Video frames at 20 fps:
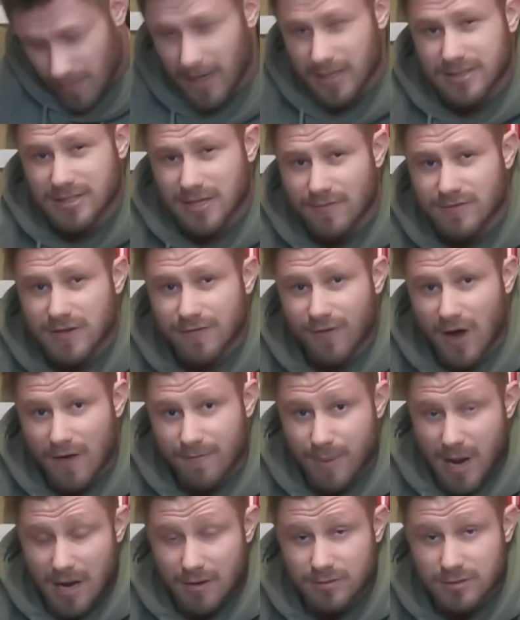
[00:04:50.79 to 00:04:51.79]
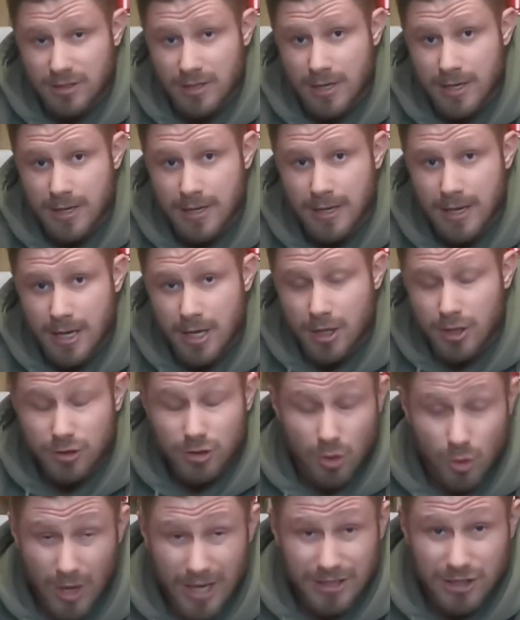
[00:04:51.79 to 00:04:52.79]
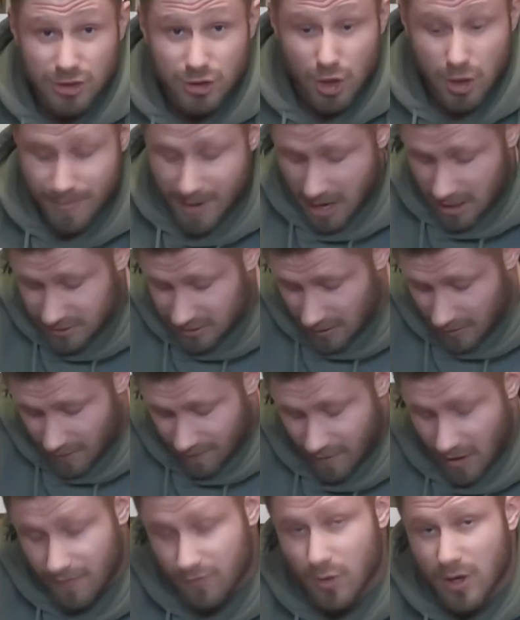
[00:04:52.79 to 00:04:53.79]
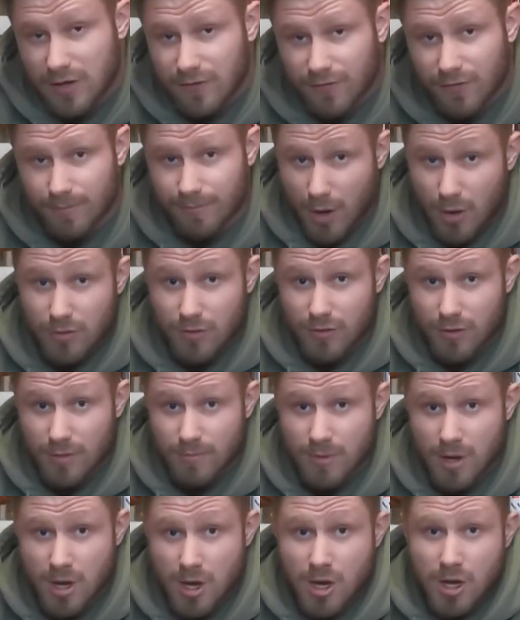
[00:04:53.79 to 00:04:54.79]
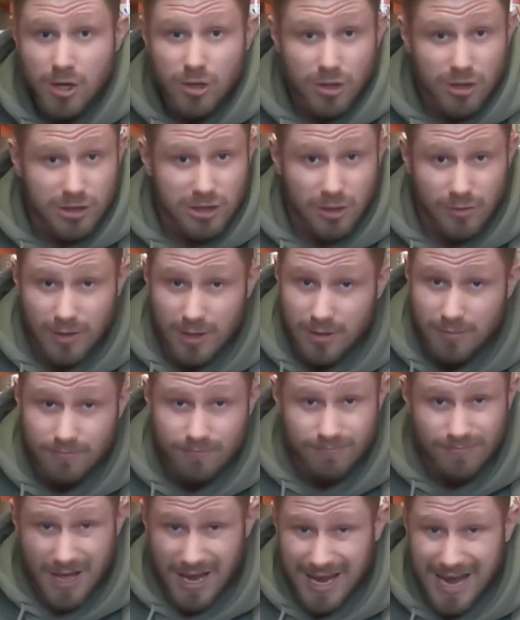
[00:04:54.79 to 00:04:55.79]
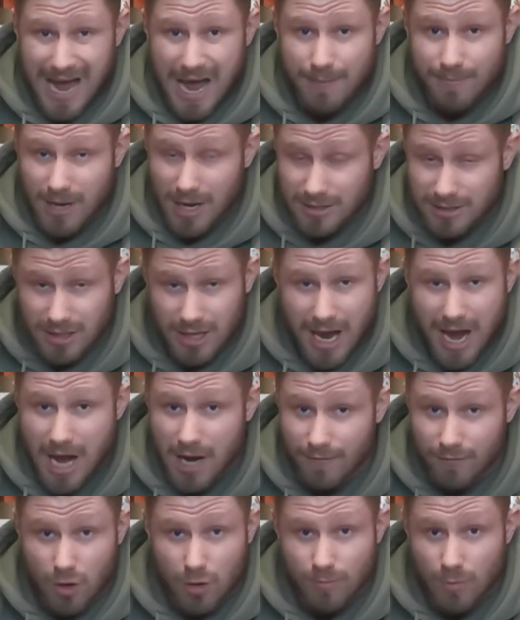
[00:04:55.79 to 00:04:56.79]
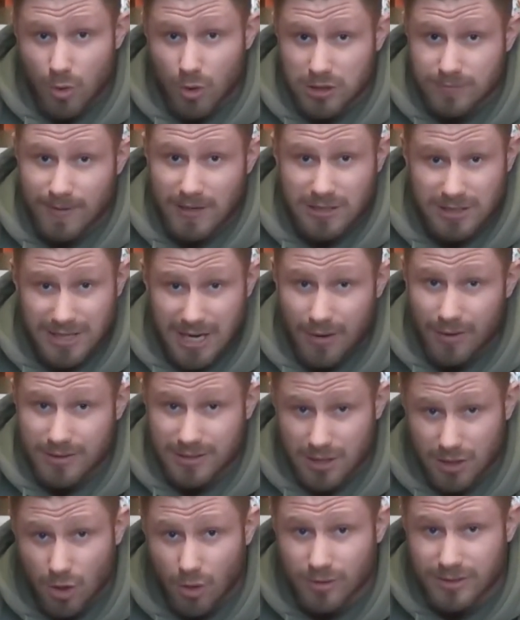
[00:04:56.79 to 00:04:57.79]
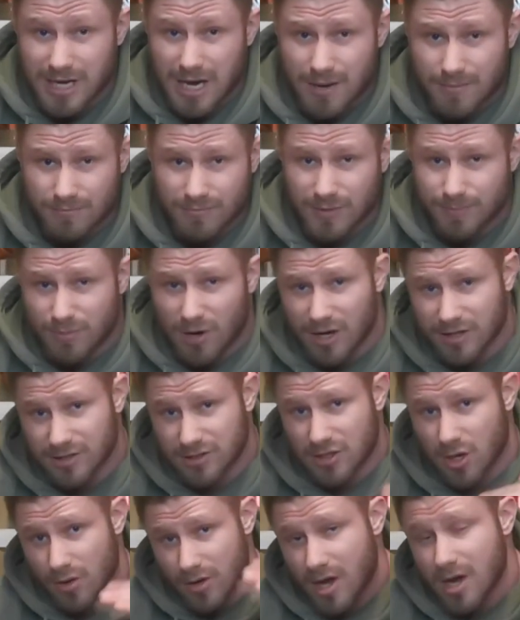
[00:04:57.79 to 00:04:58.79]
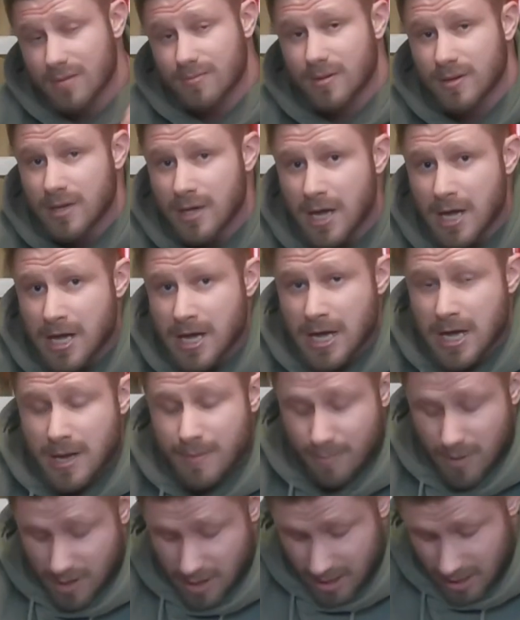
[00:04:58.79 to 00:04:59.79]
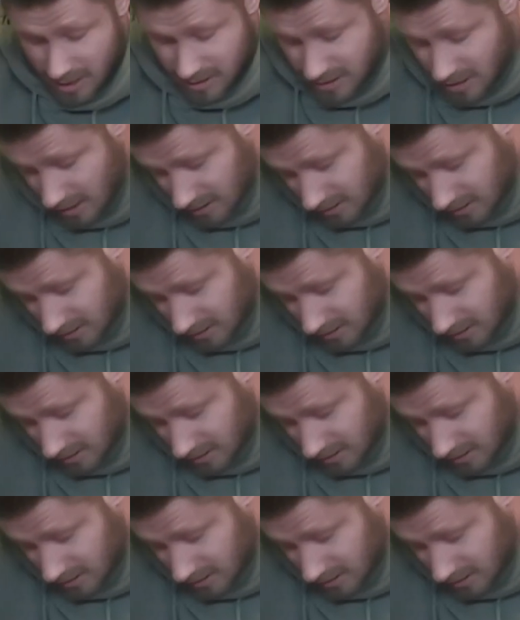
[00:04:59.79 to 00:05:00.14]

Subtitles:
about £75. So not actually too bad, 75 quid for both of them, considering they can be actually a hell of a lot more, especially now it's in lockdown, the prices are going up. Yeah,